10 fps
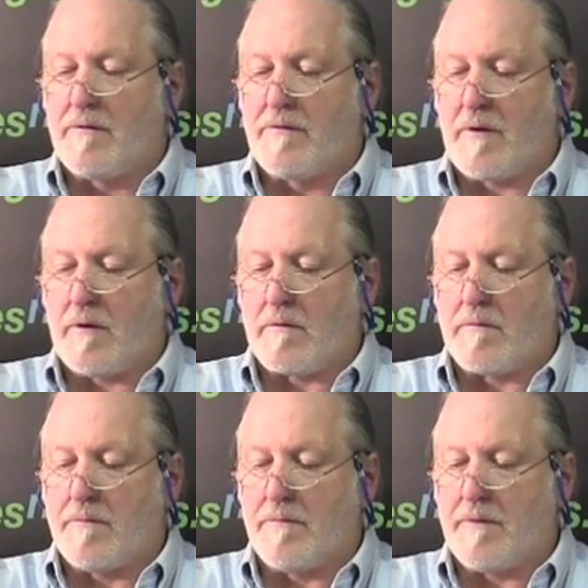So
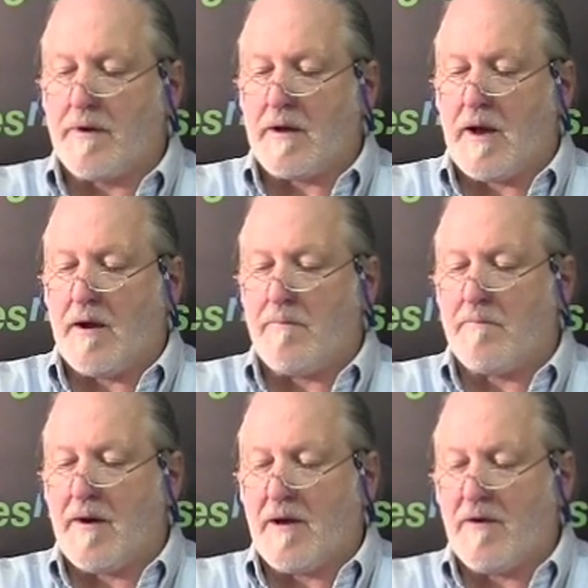
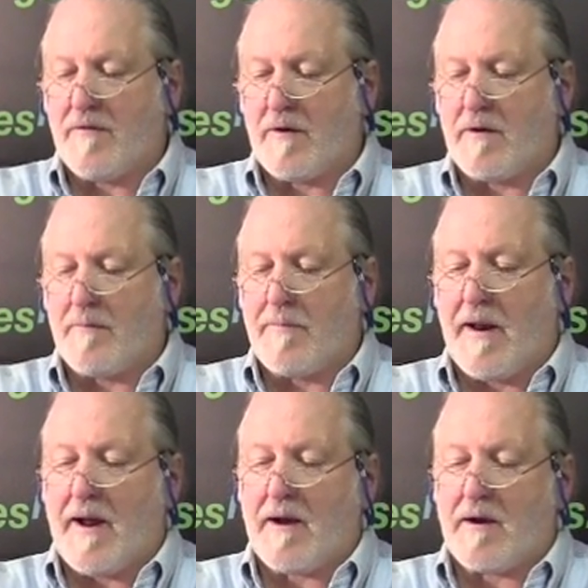again, making certain the
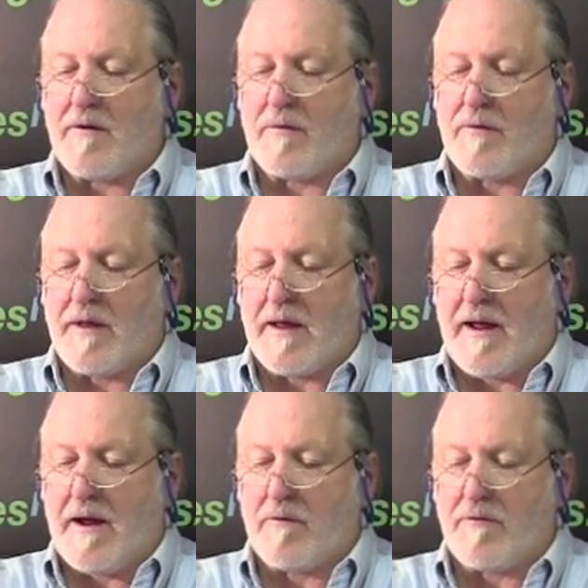black is on the
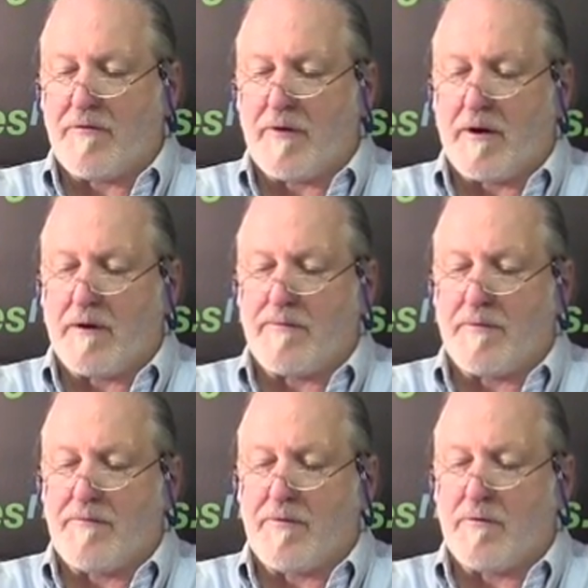outside of
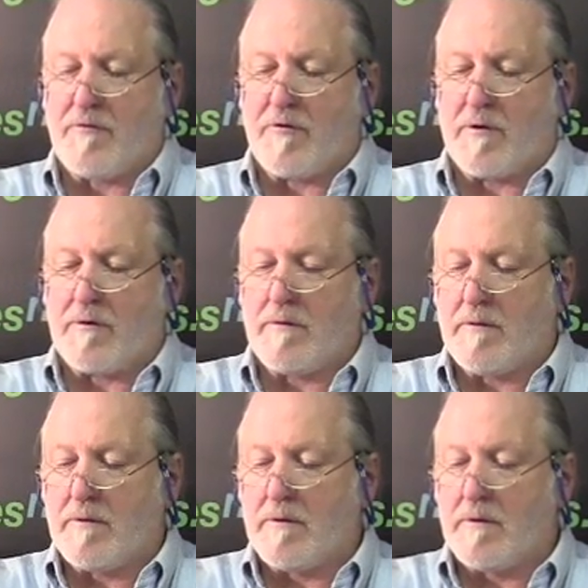the fuchsia,
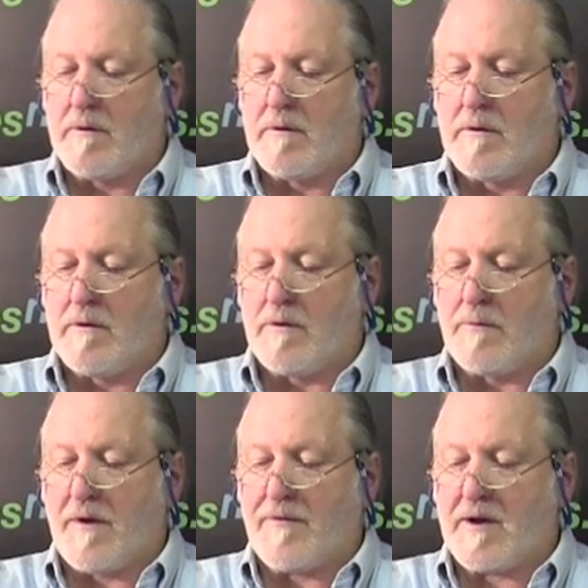or
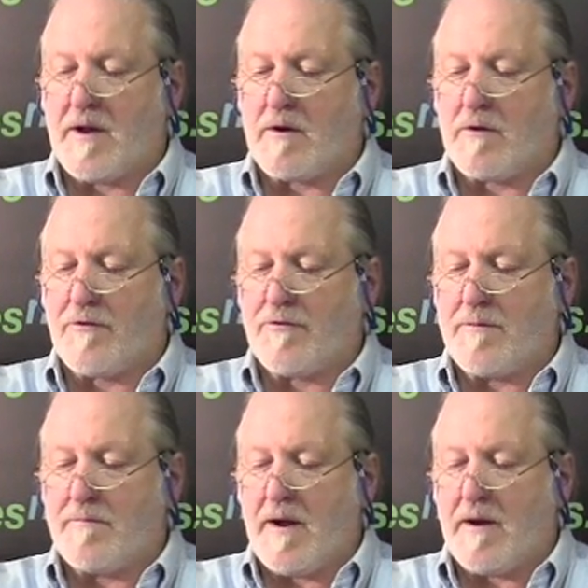whatever colour your
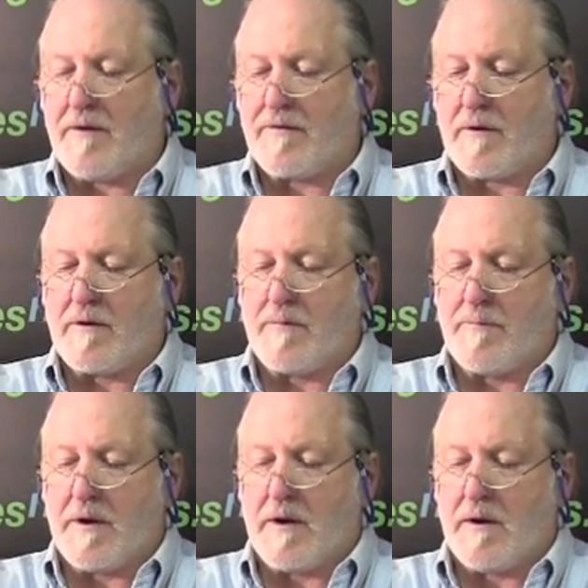trim band is going to
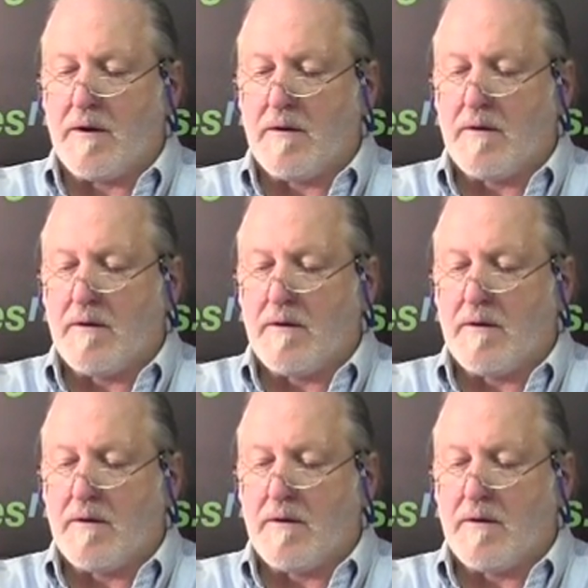be.